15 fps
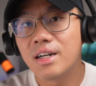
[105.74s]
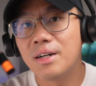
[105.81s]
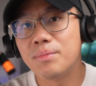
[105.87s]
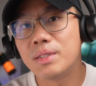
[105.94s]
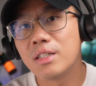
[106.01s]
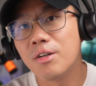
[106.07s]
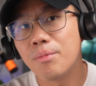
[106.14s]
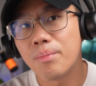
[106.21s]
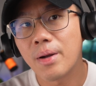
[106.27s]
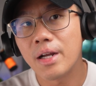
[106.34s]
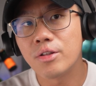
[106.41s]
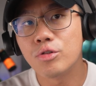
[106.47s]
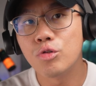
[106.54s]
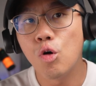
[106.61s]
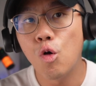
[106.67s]
cups
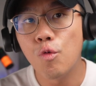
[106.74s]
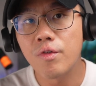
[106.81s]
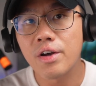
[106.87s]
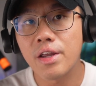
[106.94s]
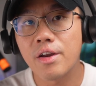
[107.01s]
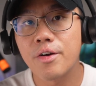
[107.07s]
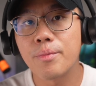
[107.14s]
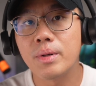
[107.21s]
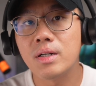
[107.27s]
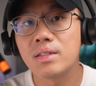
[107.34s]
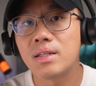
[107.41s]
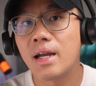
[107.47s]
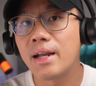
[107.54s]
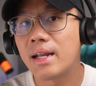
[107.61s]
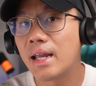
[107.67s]
compared to over-ear,
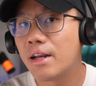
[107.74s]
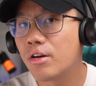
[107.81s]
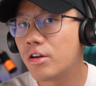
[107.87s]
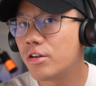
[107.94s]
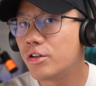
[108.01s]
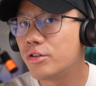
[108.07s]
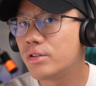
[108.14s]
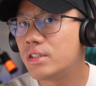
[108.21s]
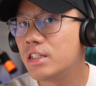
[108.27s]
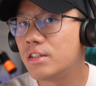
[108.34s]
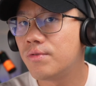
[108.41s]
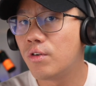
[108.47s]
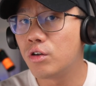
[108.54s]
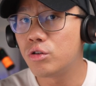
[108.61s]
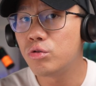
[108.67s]
because I cannot use this
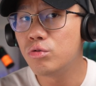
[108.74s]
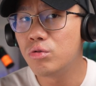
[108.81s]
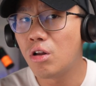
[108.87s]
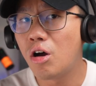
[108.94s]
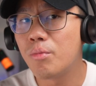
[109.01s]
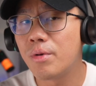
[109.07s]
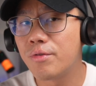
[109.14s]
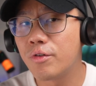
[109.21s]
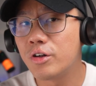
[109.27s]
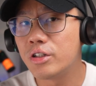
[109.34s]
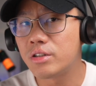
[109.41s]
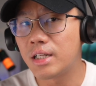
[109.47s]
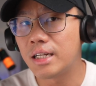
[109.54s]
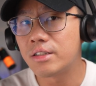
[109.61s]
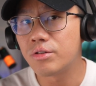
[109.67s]
for too long before it
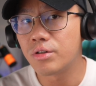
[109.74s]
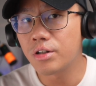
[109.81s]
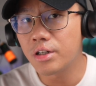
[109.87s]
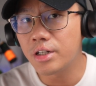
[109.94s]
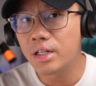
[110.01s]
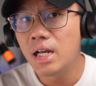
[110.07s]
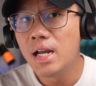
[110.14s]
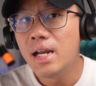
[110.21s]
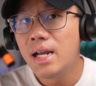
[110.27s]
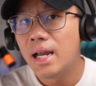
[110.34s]
starts to hurt.